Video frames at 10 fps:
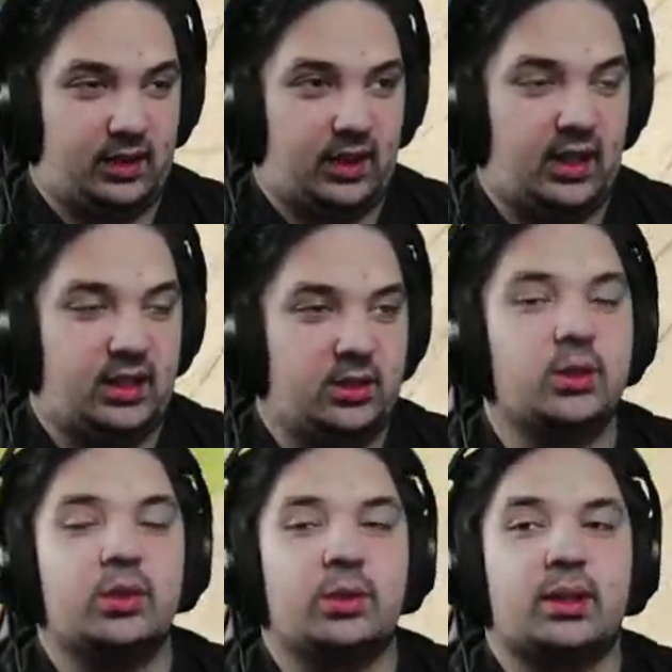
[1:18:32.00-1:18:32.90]
And you
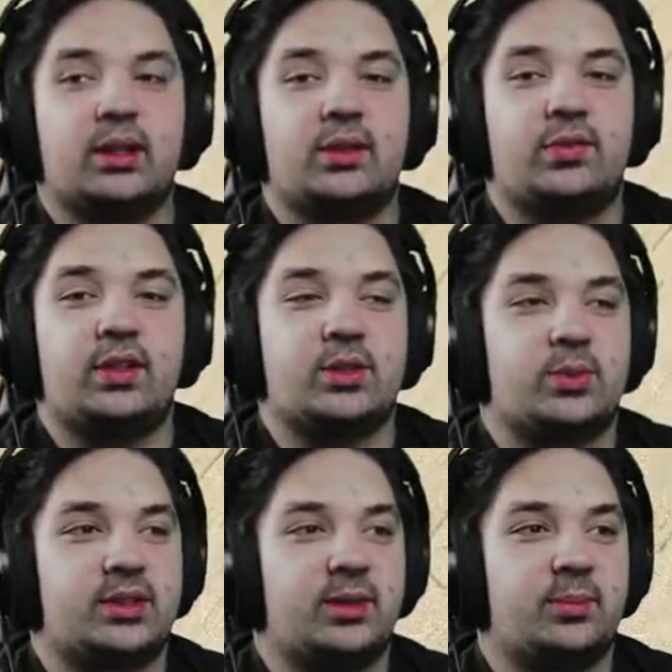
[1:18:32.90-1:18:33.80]
knew the run to the finish
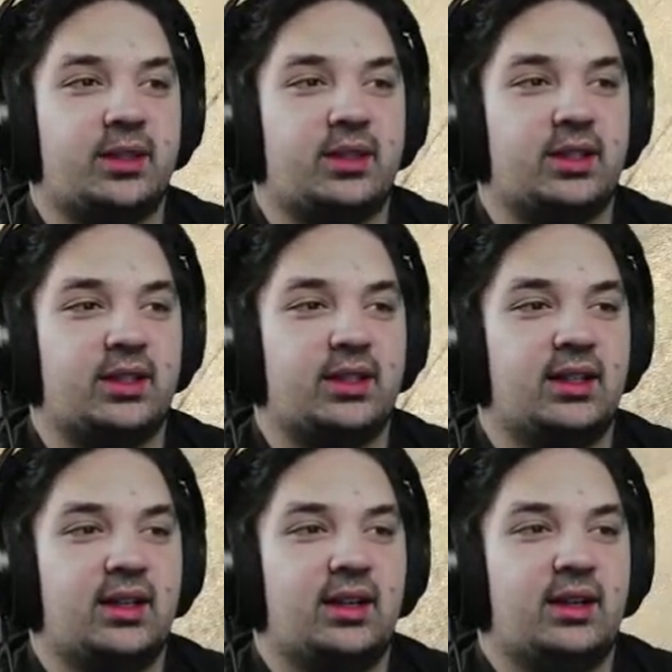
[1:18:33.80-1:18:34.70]
was going to be good
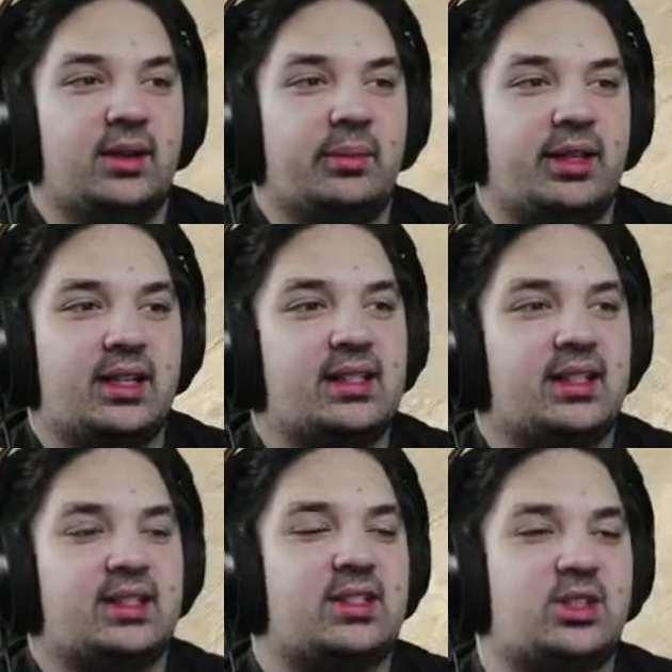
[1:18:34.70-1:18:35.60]
because
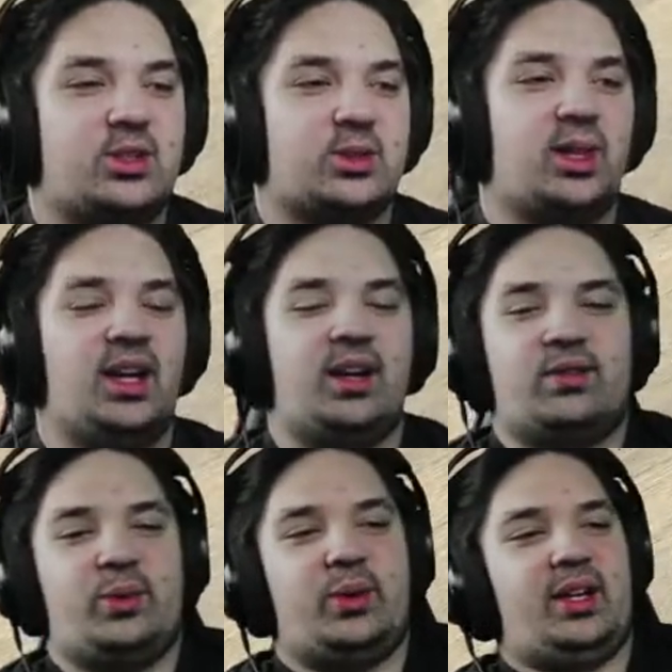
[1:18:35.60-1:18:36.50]
it strung
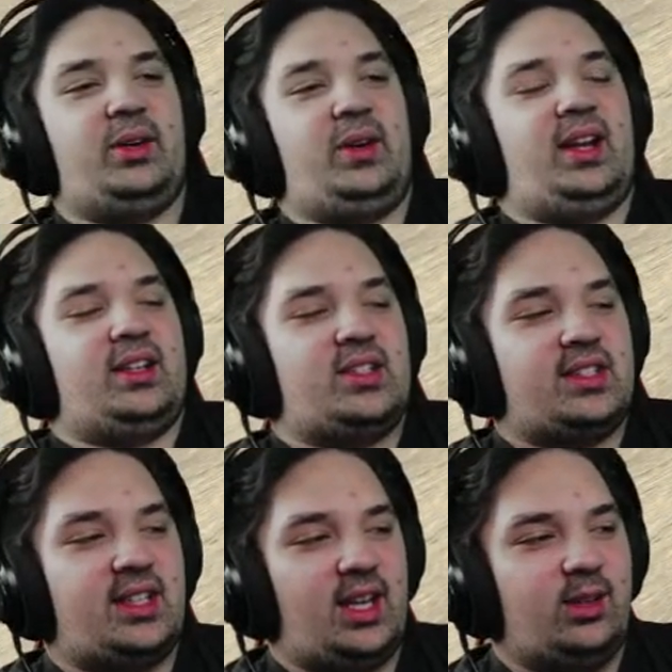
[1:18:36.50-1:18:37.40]
everyone out and it
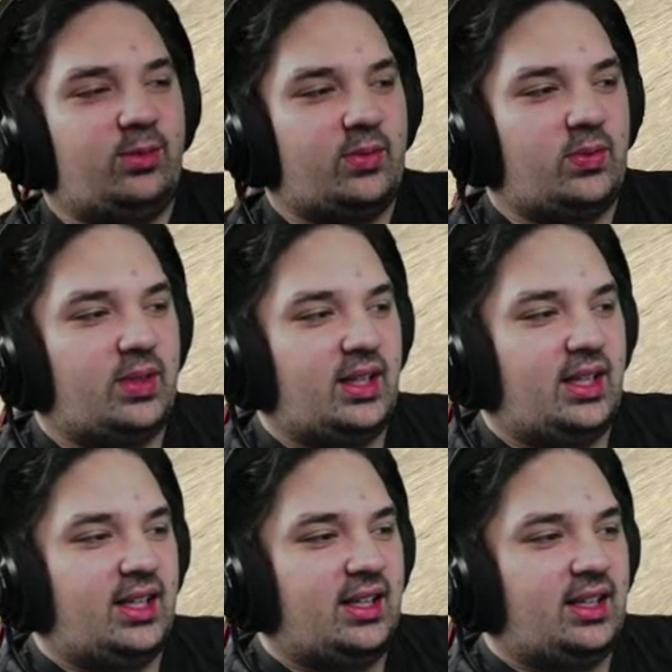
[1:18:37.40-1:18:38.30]
just gave
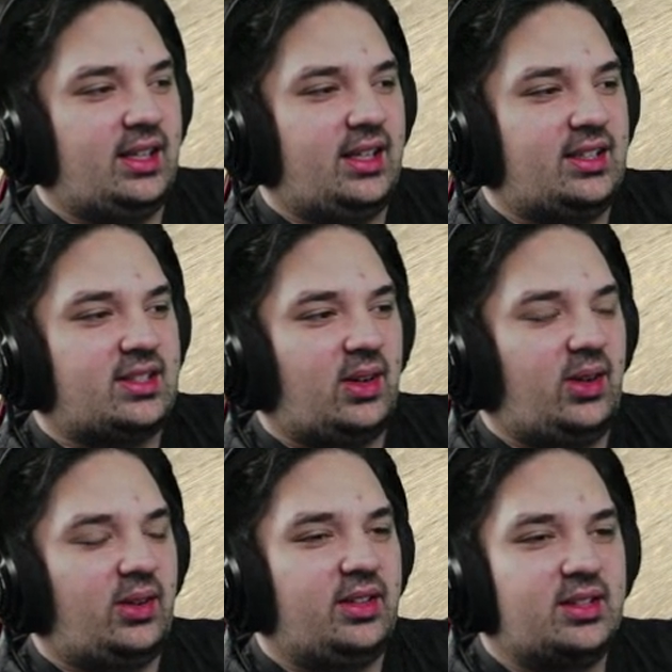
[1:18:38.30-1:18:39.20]
it it's
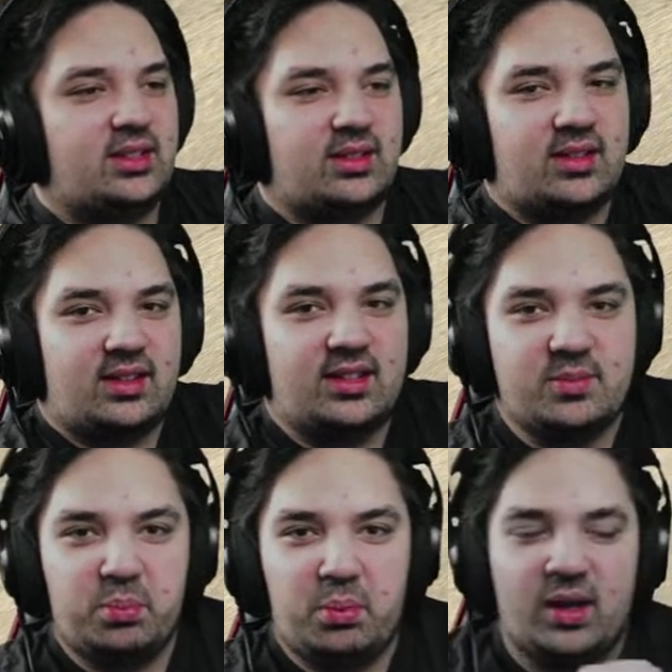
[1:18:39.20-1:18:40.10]
all these these
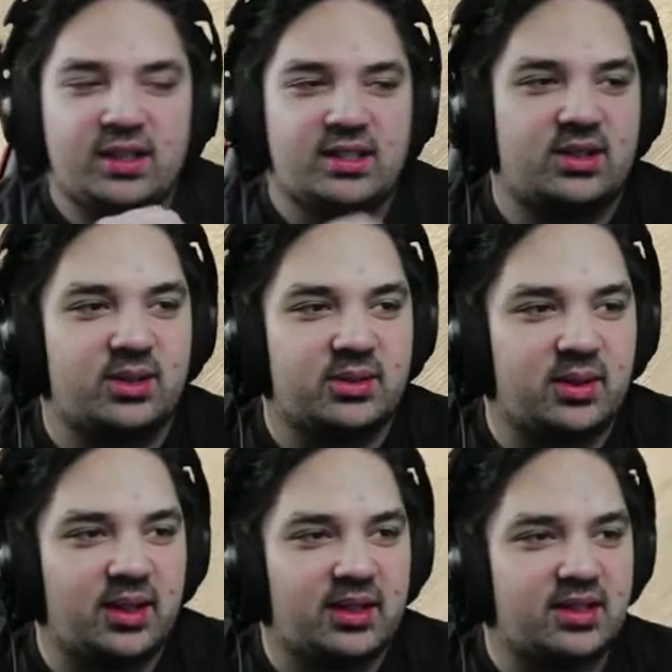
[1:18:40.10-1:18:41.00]
monster
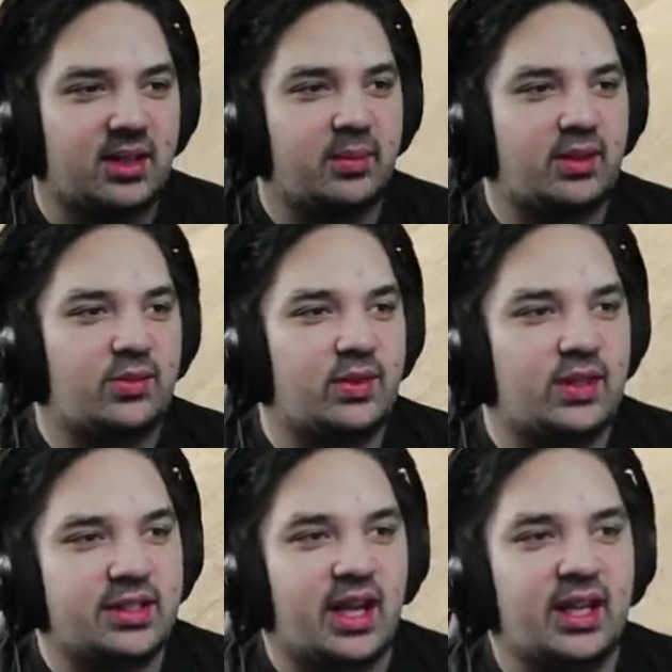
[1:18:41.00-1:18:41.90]
runs coming to the
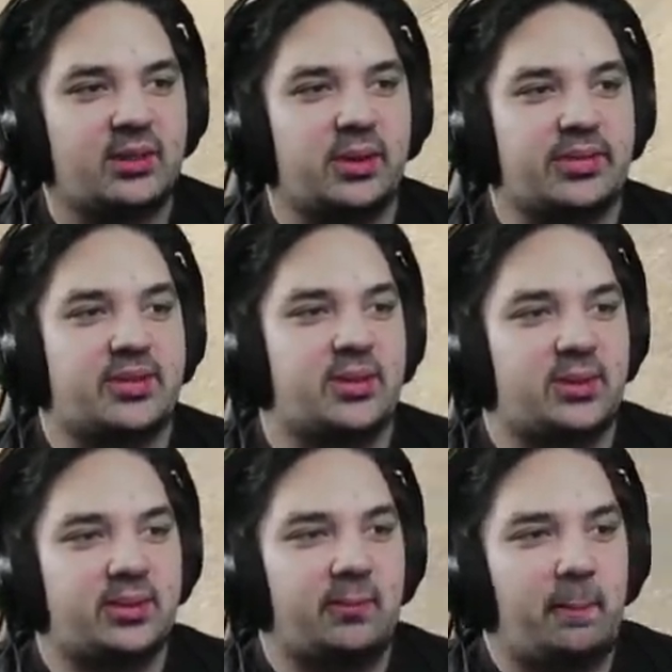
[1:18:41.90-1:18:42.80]
finish. I knew I was screwed.
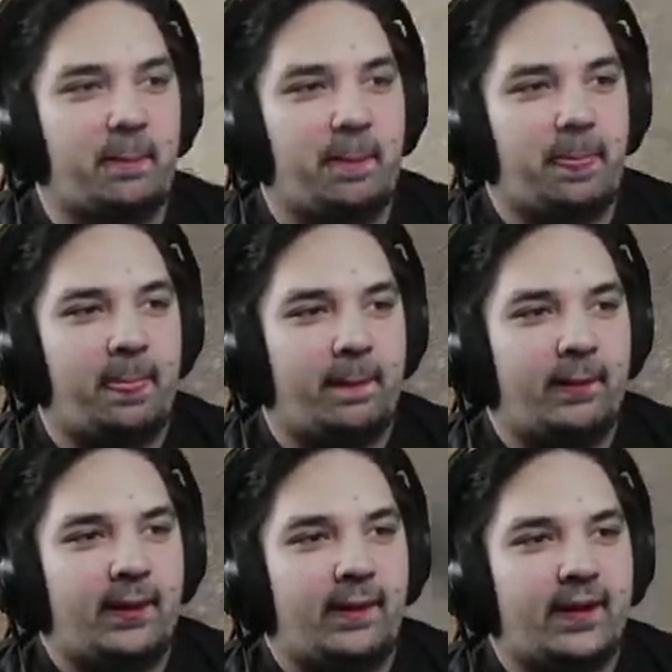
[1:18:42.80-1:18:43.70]

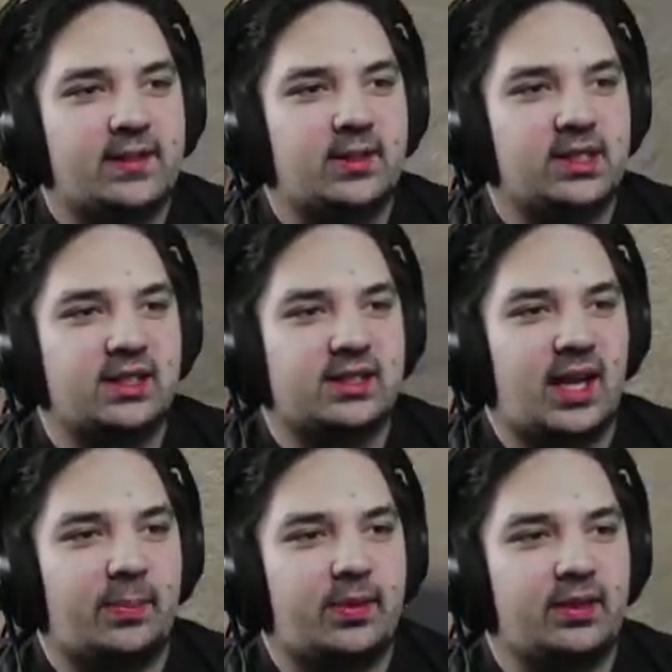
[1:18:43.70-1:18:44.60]
As soon as this
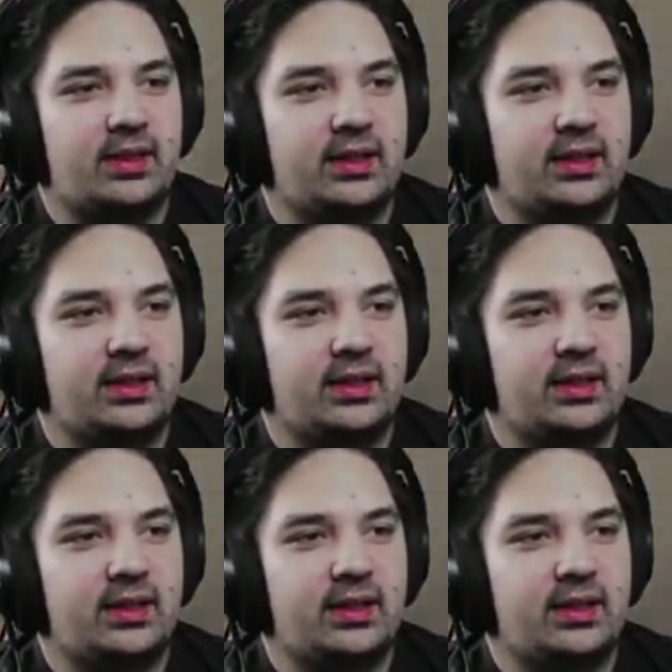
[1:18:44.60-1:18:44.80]
happened